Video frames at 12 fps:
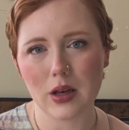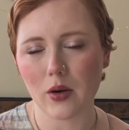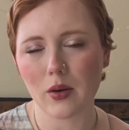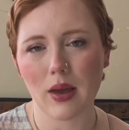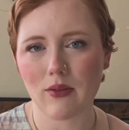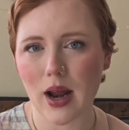
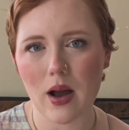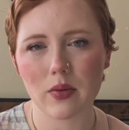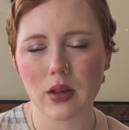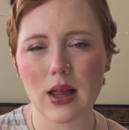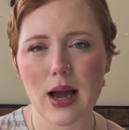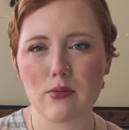given out in the
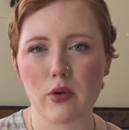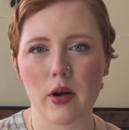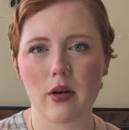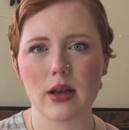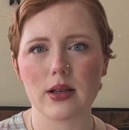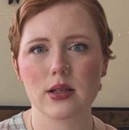
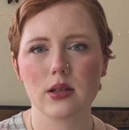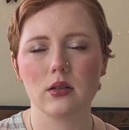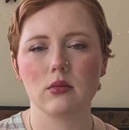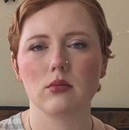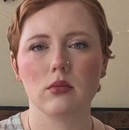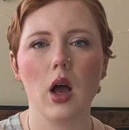libraries,
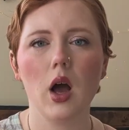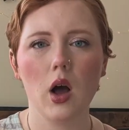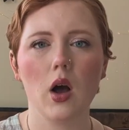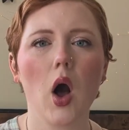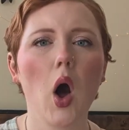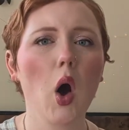
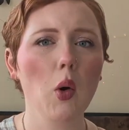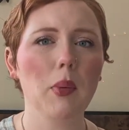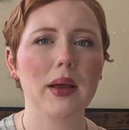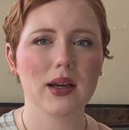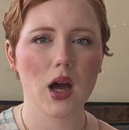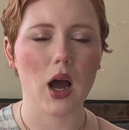
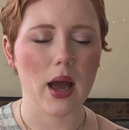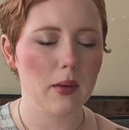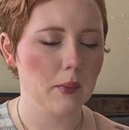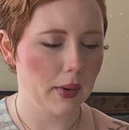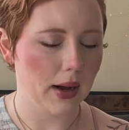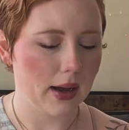hoping not,
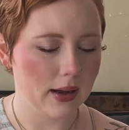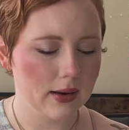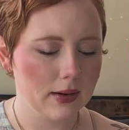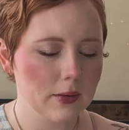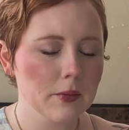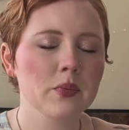but
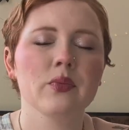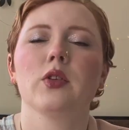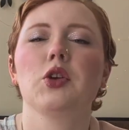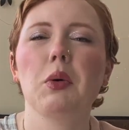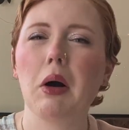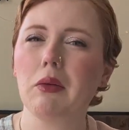
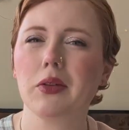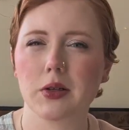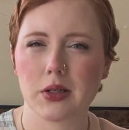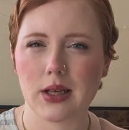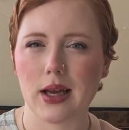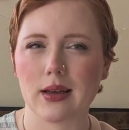you own those
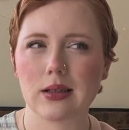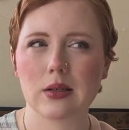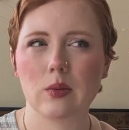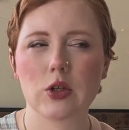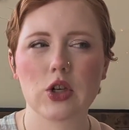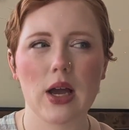things,
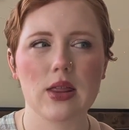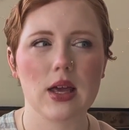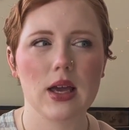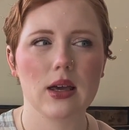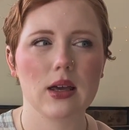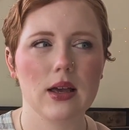which I
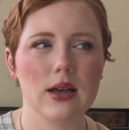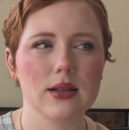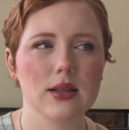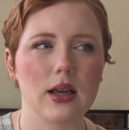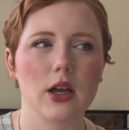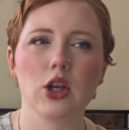think is
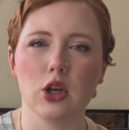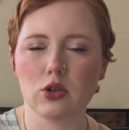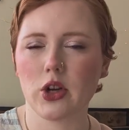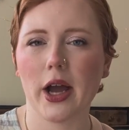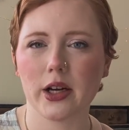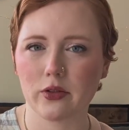like a huge
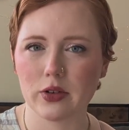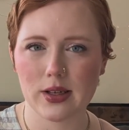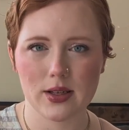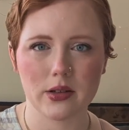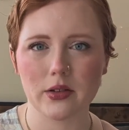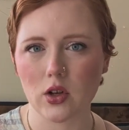act of
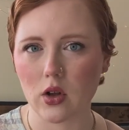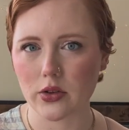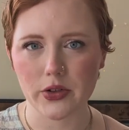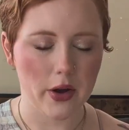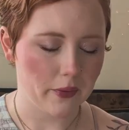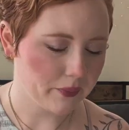resistance
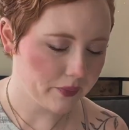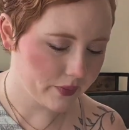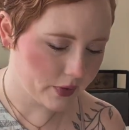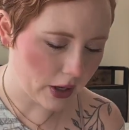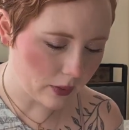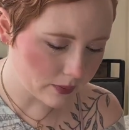also. So